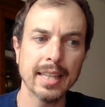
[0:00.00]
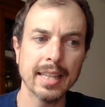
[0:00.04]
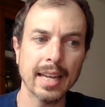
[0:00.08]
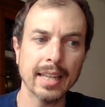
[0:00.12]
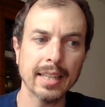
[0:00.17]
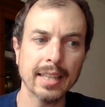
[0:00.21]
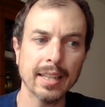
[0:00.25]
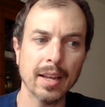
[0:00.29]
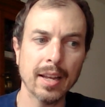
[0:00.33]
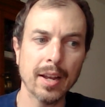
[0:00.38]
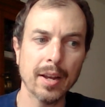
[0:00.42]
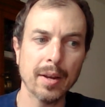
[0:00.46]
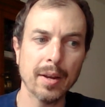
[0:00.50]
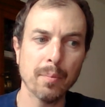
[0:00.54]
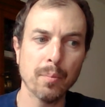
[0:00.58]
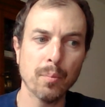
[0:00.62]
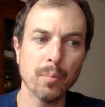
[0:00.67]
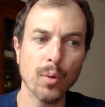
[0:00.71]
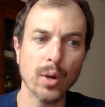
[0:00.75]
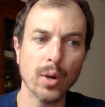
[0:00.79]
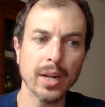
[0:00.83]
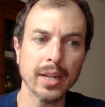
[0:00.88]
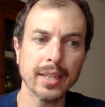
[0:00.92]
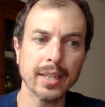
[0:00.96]
that uh,
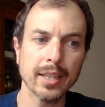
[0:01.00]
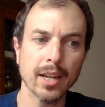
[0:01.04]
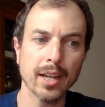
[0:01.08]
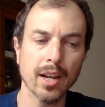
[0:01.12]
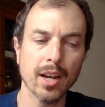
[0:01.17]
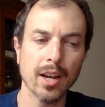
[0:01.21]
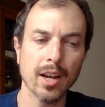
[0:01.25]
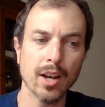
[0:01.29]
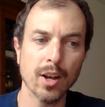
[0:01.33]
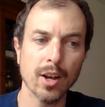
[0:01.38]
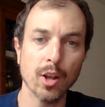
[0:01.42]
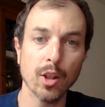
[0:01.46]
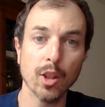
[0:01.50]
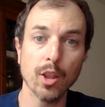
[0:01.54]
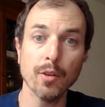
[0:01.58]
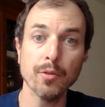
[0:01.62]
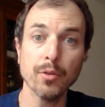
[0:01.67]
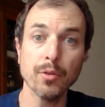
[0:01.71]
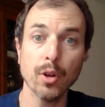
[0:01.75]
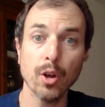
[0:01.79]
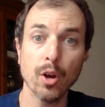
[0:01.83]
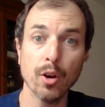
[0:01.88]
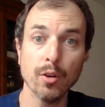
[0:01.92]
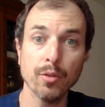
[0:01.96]
bring uh, a
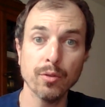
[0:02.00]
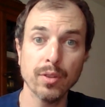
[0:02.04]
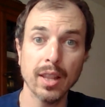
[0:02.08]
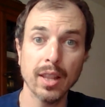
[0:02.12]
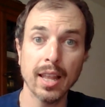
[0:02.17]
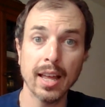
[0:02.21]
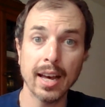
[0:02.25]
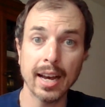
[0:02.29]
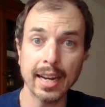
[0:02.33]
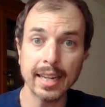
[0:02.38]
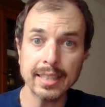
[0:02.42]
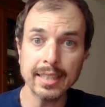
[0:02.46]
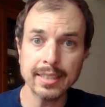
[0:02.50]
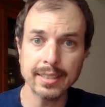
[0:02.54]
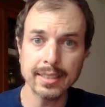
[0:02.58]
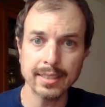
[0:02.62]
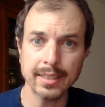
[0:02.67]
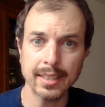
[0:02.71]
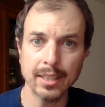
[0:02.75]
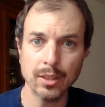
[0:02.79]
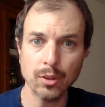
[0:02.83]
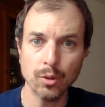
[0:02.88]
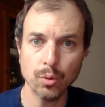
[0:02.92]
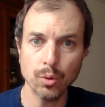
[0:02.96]
lot of
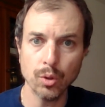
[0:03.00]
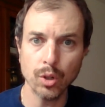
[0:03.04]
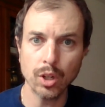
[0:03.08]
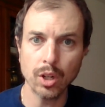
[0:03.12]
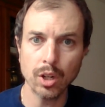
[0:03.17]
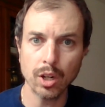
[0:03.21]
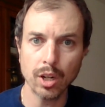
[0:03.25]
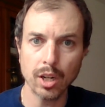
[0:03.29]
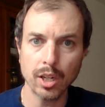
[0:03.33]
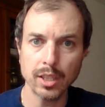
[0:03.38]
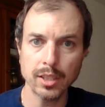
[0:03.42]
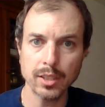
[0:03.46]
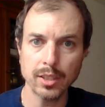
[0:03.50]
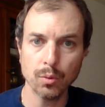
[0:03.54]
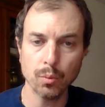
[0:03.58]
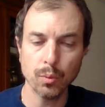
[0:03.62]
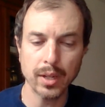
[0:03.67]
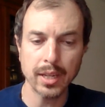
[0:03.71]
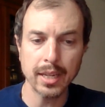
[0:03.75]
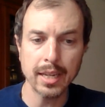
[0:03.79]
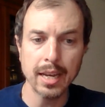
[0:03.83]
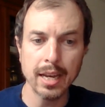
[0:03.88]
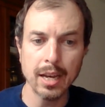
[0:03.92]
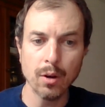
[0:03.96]
lights into the cars.
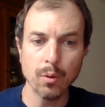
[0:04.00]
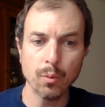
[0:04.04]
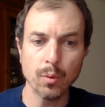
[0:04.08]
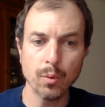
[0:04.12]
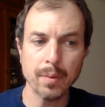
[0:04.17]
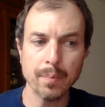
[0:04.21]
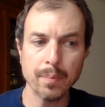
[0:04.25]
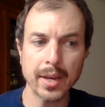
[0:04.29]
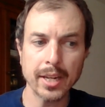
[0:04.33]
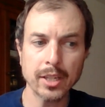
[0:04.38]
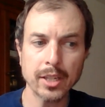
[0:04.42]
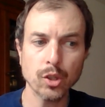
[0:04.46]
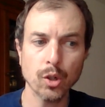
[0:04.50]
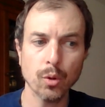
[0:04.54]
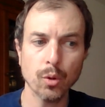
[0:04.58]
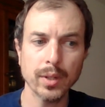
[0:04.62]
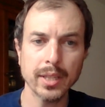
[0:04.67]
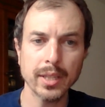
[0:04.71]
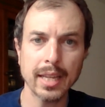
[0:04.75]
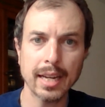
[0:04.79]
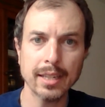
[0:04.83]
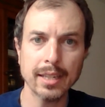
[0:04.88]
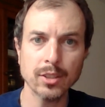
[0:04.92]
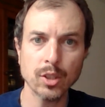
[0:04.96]
We we make sure
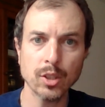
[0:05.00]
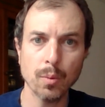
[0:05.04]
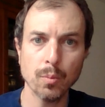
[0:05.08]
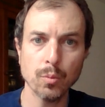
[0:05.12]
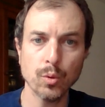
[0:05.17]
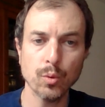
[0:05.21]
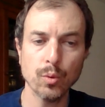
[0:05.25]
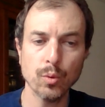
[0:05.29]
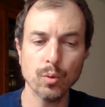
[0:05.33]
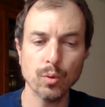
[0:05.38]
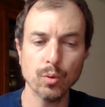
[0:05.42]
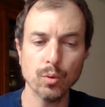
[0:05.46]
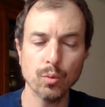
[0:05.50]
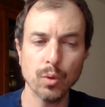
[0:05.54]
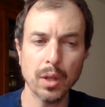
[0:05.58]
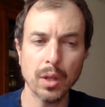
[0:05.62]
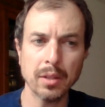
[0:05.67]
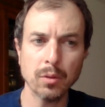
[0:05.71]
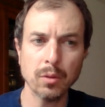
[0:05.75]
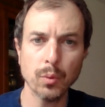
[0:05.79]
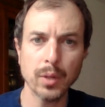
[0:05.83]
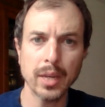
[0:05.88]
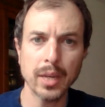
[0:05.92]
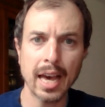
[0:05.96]
with our some
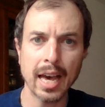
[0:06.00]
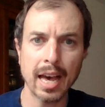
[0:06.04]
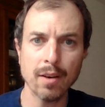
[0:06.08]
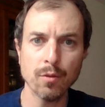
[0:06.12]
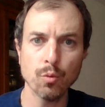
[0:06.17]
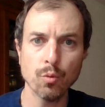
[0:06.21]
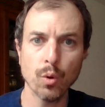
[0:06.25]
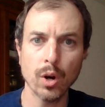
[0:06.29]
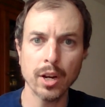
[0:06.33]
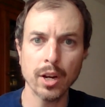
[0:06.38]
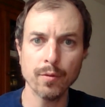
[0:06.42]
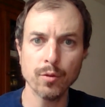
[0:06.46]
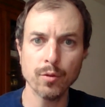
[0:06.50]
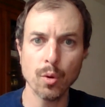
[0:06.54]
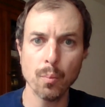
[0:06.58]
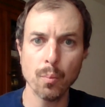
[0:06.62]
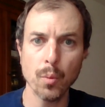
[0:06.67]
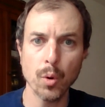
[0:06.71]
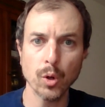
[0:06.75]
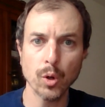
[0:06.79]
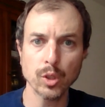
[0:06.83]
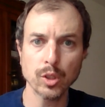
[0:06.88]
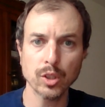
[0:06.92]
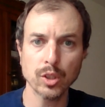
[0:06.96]
that we have one of the
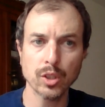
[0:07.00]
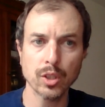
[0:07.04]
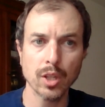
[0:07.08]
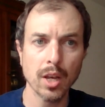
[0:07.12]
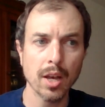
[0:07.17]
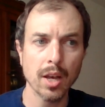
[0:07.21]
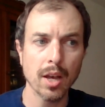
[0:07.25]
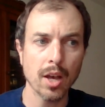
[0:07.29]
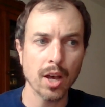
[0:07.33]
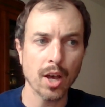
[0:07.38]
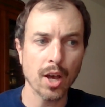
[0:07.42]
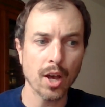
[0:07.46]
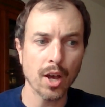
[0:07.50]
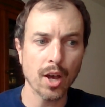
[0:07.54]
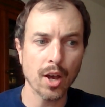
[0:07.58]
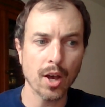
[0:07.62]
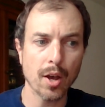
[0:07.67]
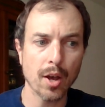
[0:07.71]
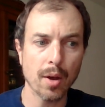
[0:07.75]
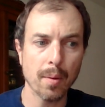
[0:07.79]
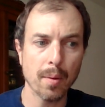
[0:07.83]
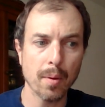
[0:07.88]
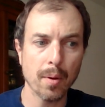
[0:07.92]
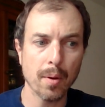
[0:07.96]
most
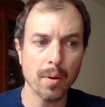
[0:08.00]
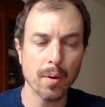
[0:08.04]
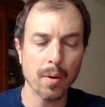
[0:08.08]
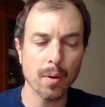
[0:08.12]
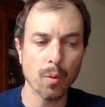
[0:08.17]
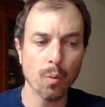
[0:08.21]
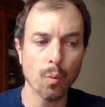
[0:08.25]
uh,